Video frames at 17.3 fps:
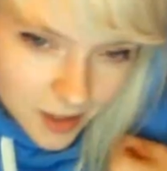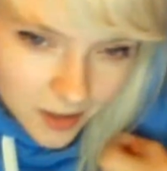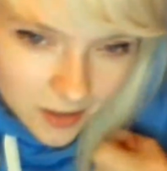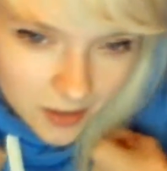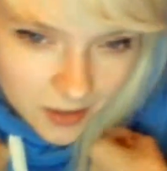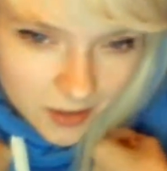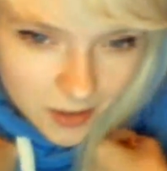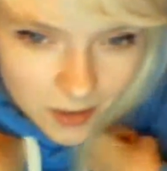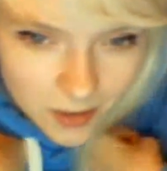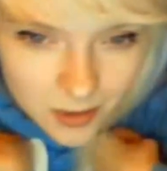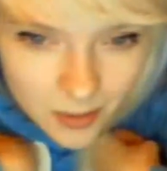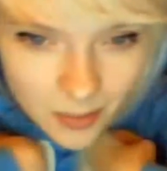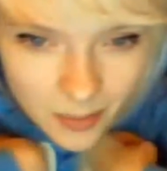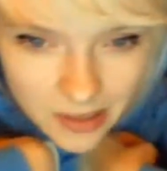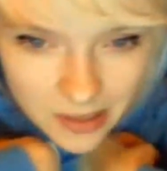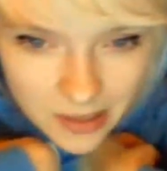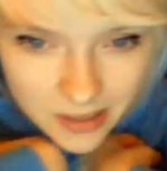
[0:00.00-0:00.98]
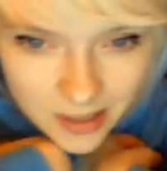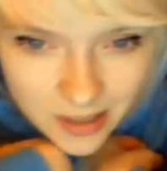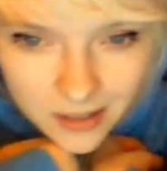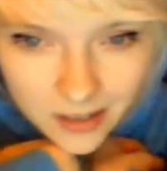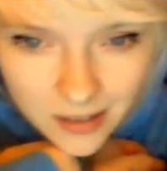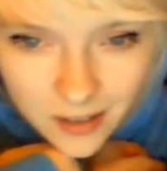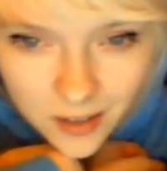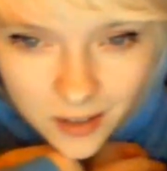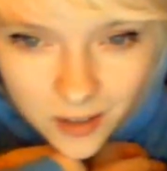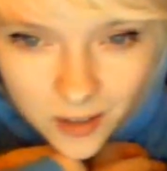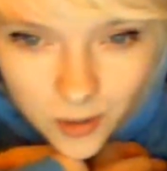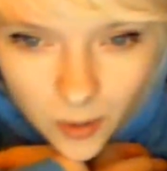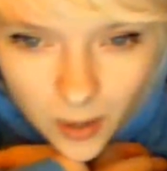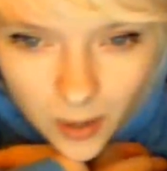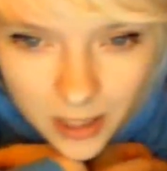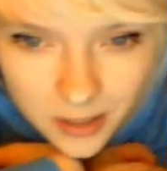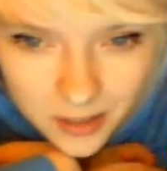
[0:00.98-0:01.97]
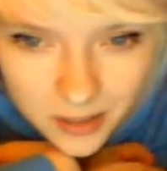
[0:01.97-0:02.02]
know who Tabascus is, I know who
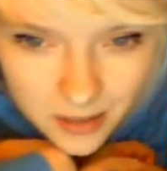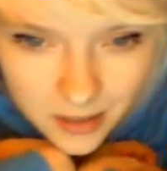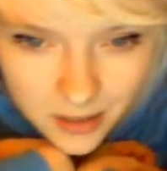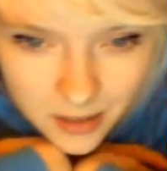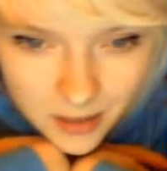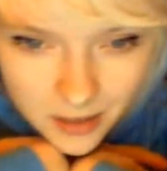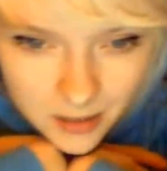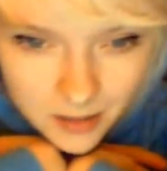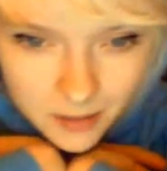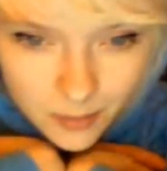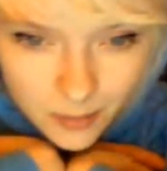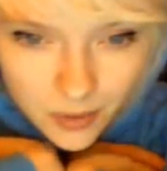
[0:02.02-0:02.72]
iJustine is,